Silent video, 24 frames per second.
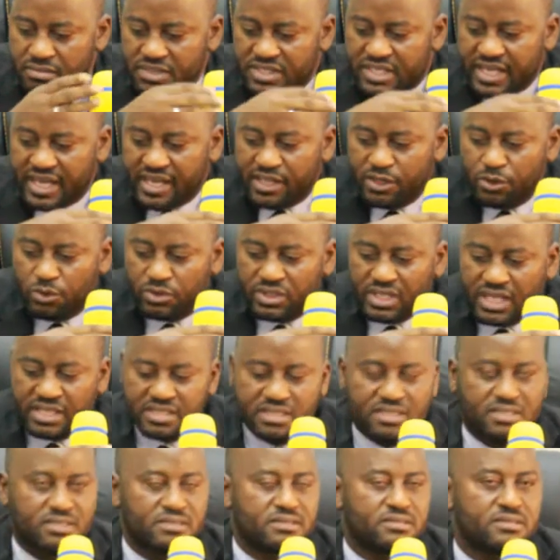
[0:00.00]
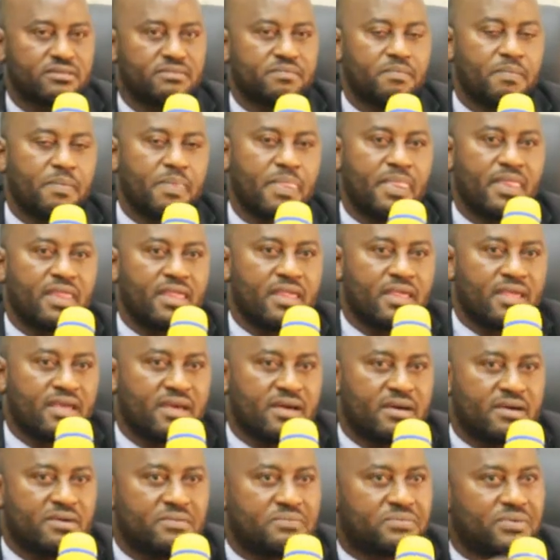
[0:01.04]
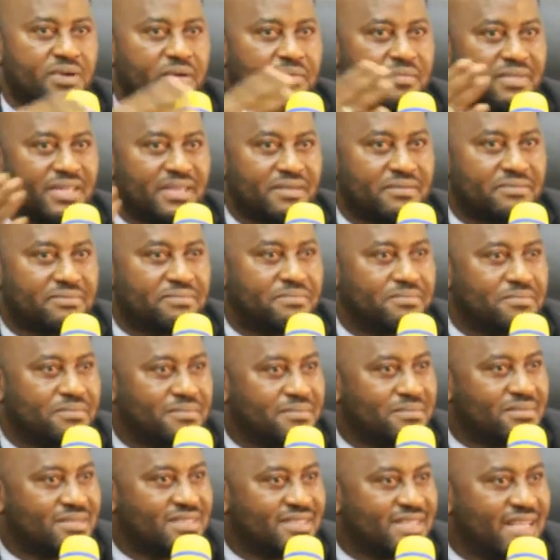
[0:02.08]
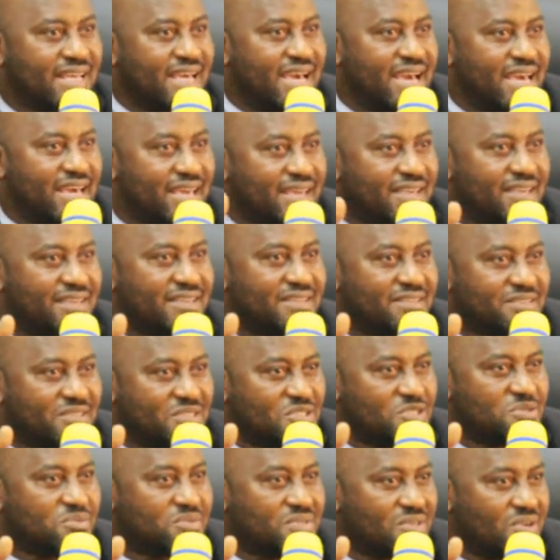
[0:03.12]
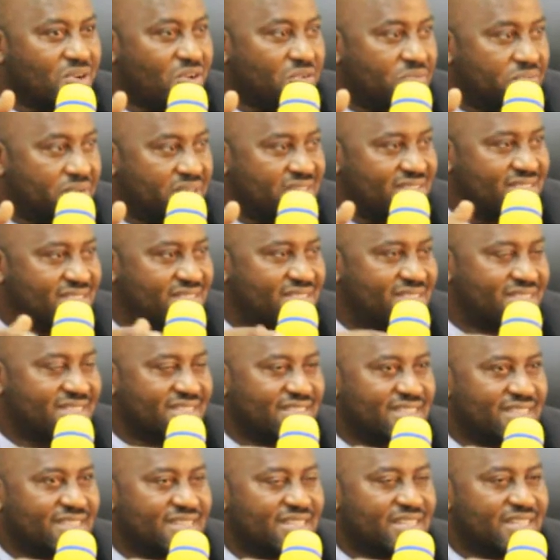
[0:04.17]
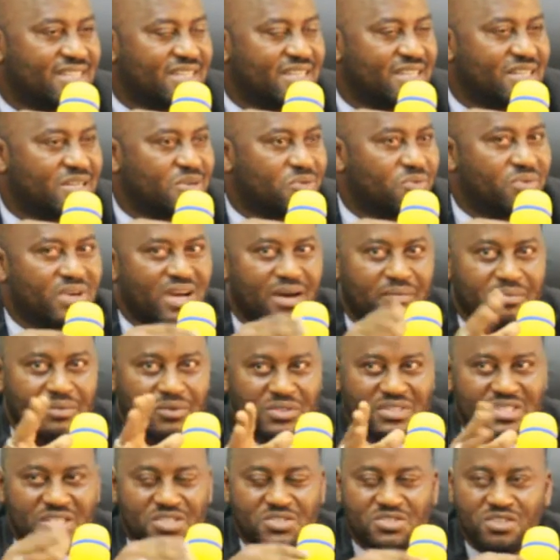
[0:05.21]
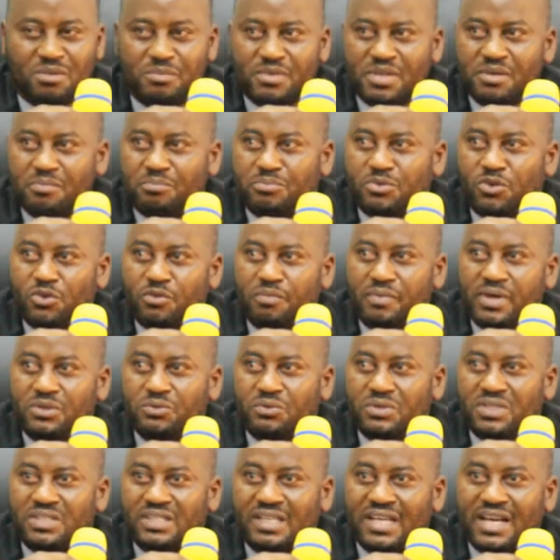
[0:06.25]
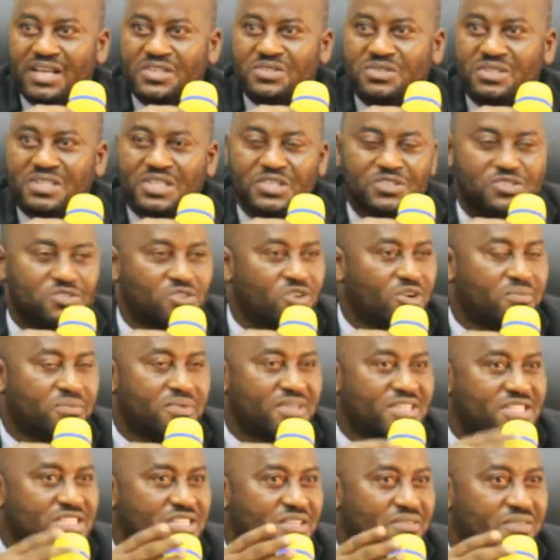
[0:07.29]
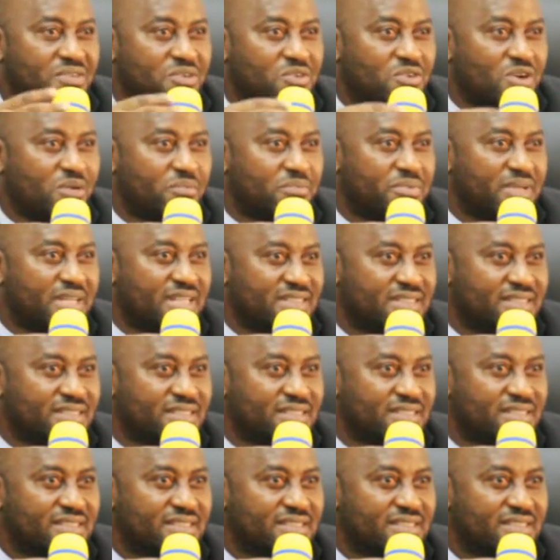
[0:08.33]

tell you that from the day I resumed office, we have noticed some improvement with regards to the issue of receiving complaints.